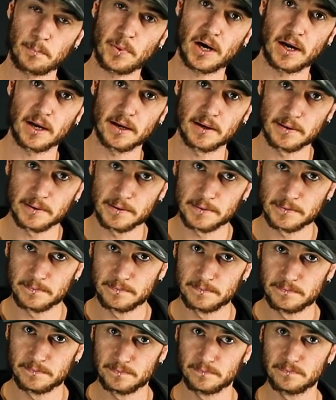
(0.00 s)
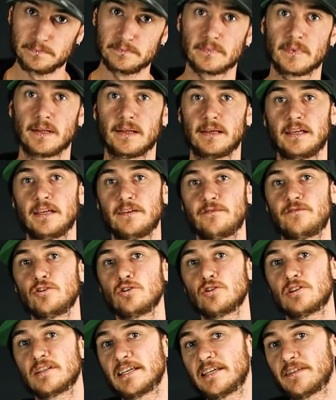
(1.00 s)
But if you
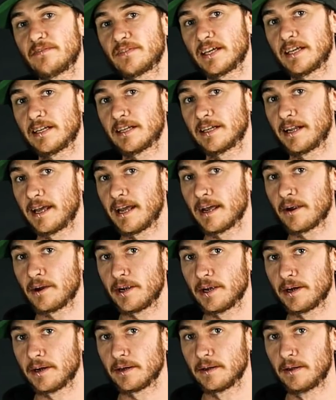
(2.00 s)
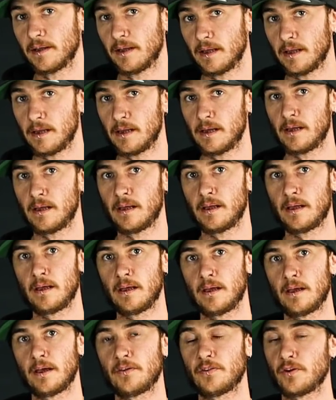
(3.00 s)
live in an area
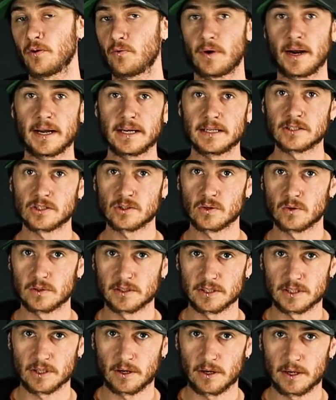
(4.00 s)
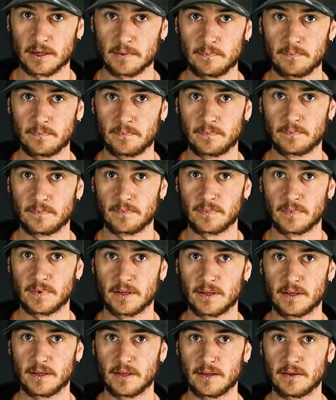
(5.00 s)
that rains all the time,
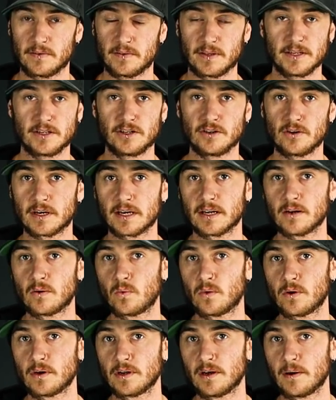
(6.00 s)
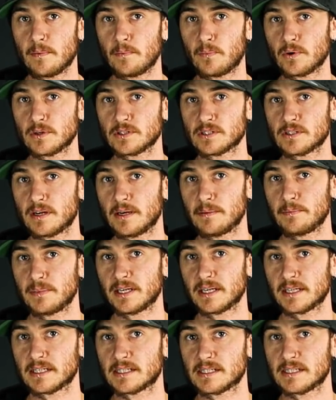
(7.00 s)
then you're not going to want a bonsai
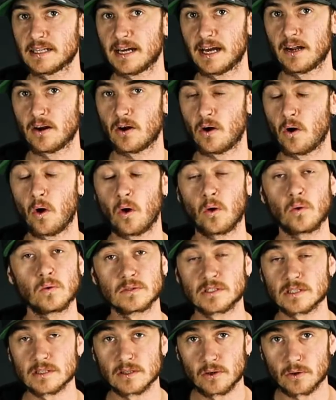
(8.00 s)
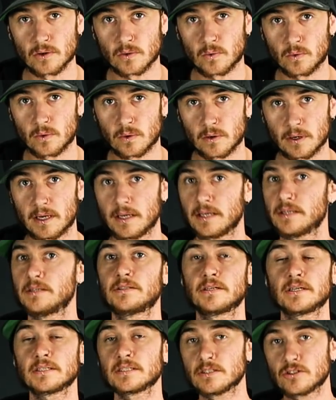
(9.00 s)
mix that holds a lot of water
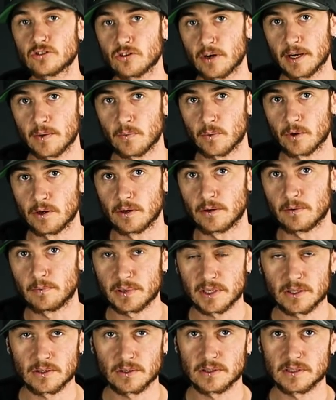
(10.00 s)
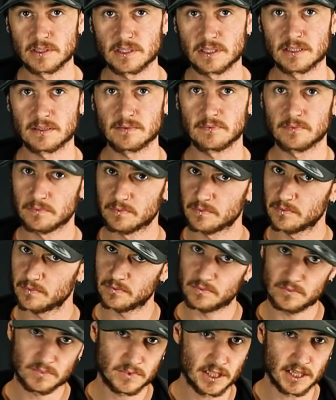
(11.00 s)
and doesn't drain well, because
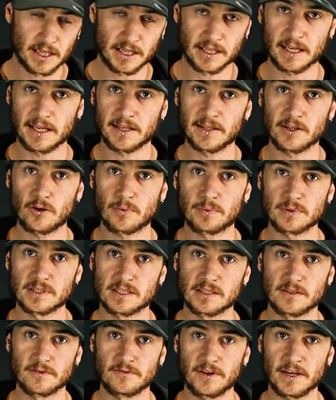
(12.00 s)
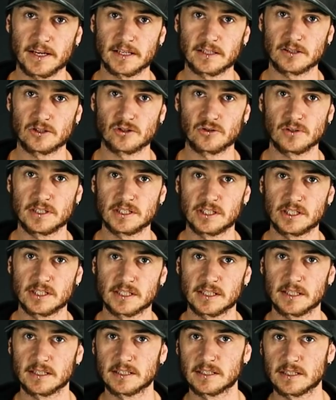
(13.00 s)
you're going to get the opposite effect. Your tree's
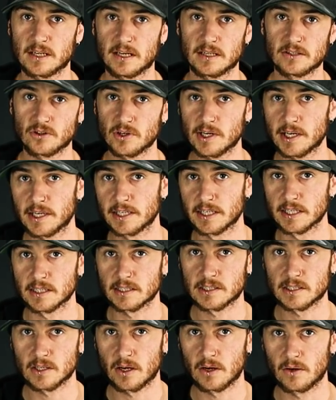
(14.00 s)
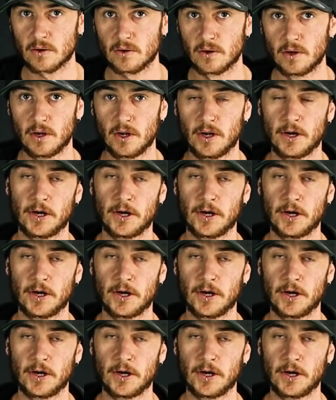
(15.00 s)
just going to start drowning. So